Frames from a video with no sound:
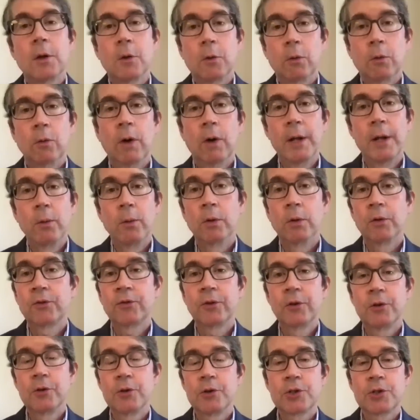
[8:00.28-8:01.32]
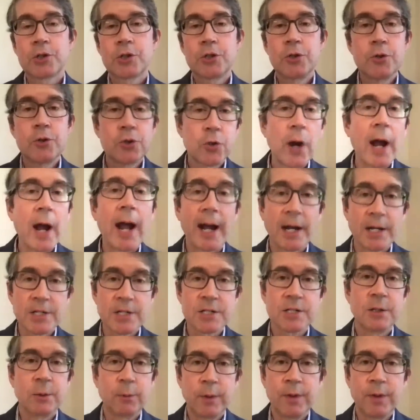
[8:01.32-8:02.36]
Right. Well, so there's two
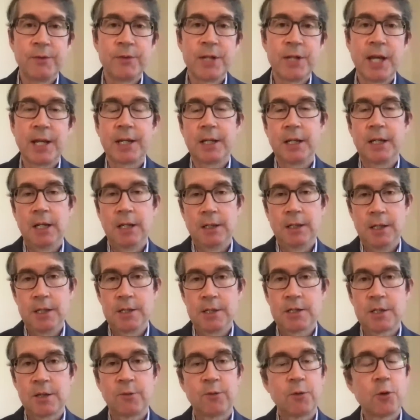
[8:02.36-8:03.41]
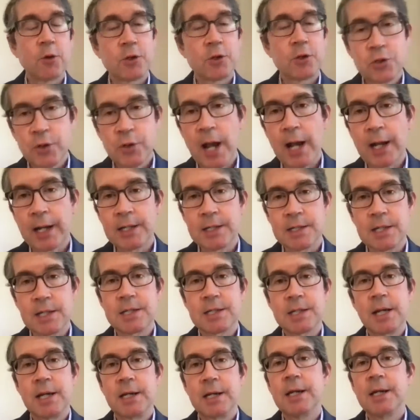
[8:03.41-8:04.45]
tracks that we've taken on this. The first track, as I
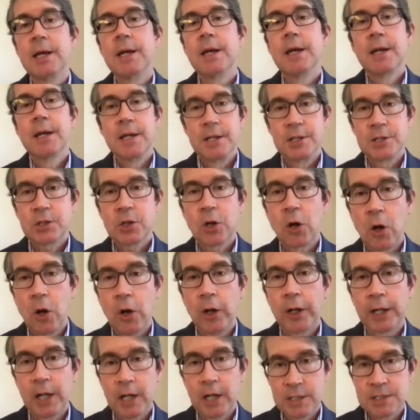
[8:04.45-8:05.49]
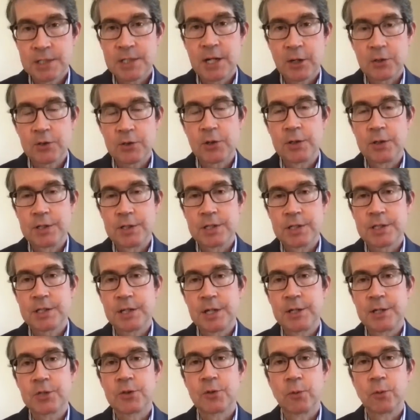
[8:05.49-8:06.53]
said, is calling on secretaries of
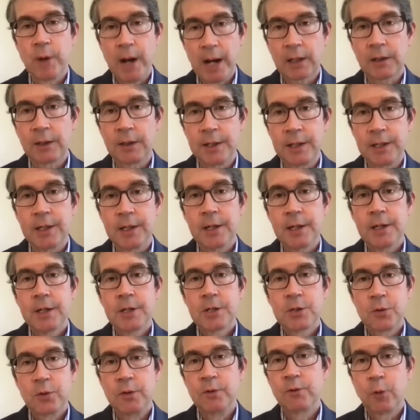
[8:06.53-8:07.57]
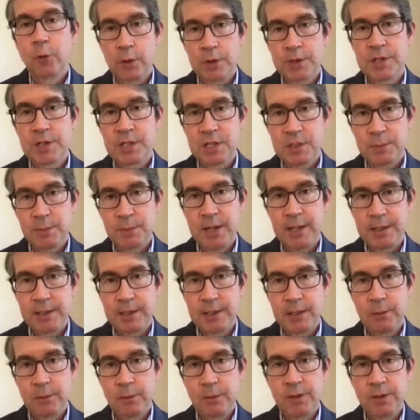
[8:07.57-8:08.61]
state directly to enforce this
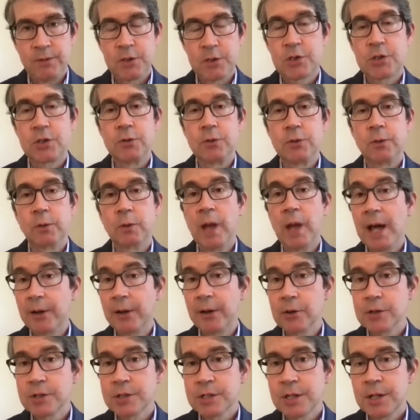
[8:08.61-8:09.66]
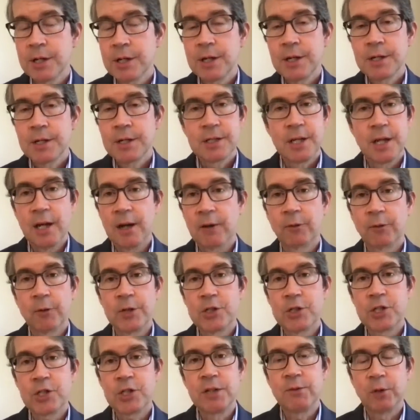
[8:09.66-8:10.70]
mandate. We've issued letters to every
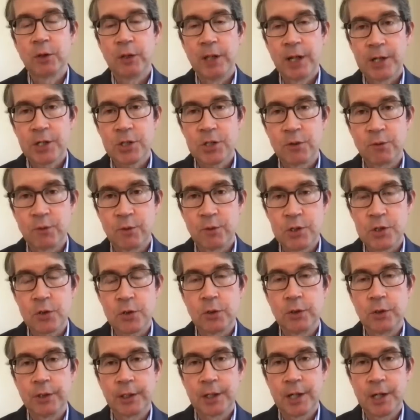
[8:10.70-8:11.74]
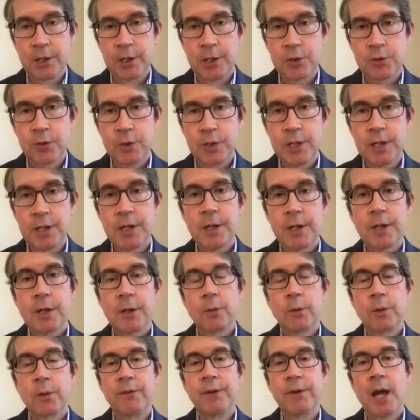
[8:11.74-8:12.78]
chief election official in the country.
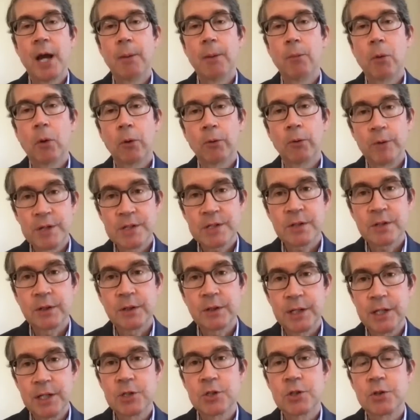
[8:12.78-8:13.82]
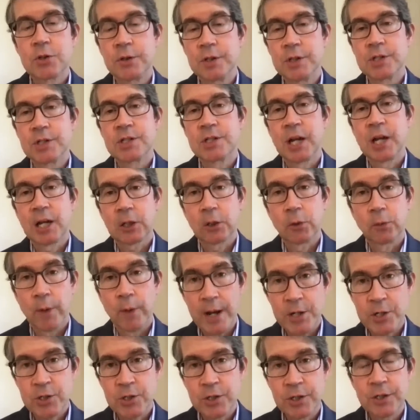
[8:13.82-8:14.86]
We've now more recently issued this
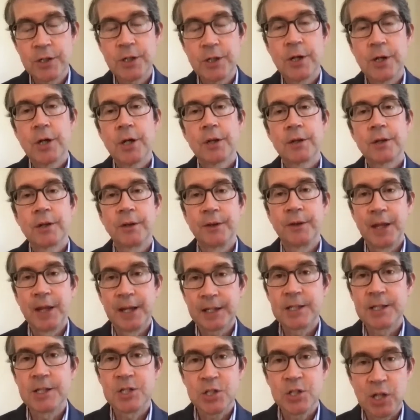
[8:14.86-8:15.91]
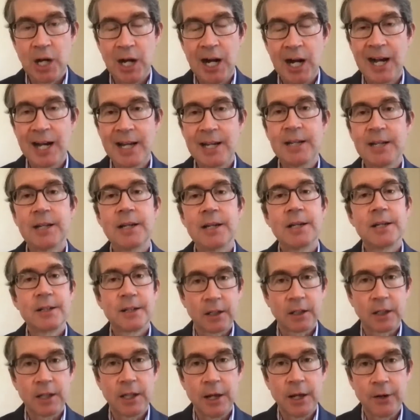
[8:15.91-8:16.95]
declaration that they can sign
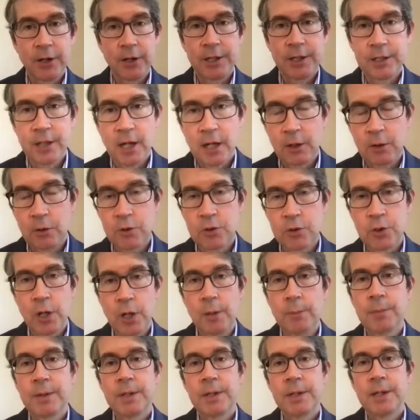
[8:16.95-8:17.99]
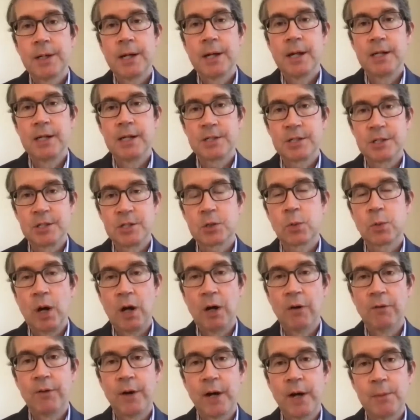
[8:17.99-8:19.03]
declaring Donald Trump as
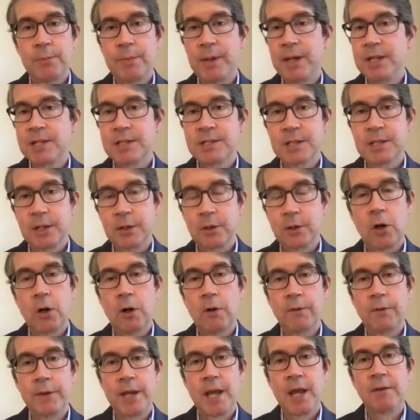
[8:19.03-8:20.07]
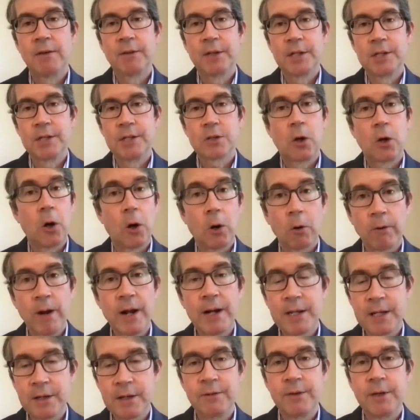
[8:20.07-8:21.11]
disqualified based on all the evidence
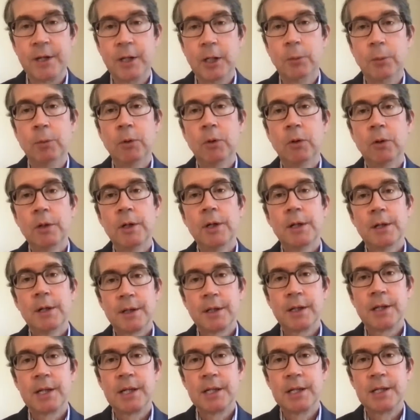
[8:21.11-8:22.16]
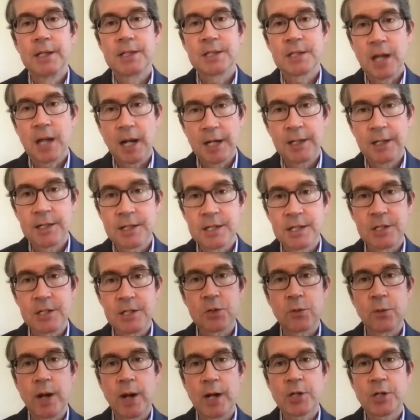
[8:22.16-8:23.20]
already available that he incited this
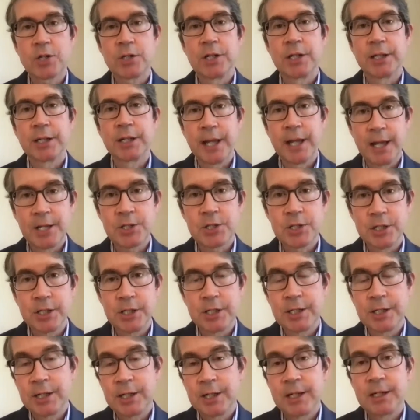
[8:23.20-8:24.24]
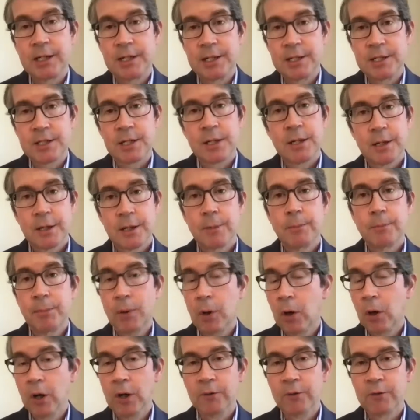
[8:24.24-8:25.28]
insurrection, engaged in it, and is
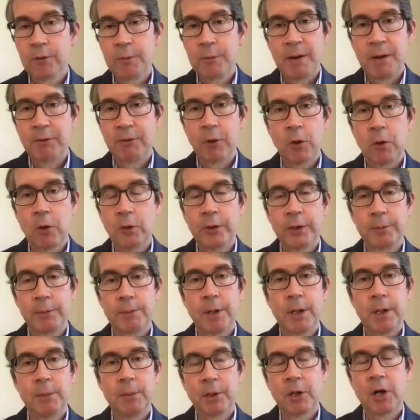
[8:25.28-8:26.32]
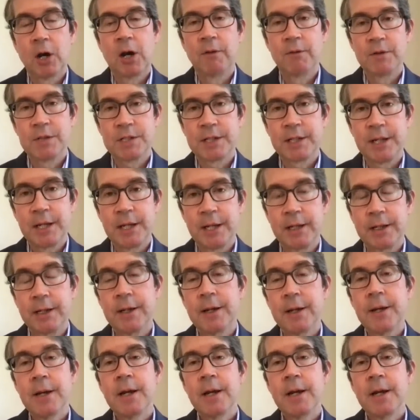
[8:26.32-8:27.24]
barred from ever holding public office again.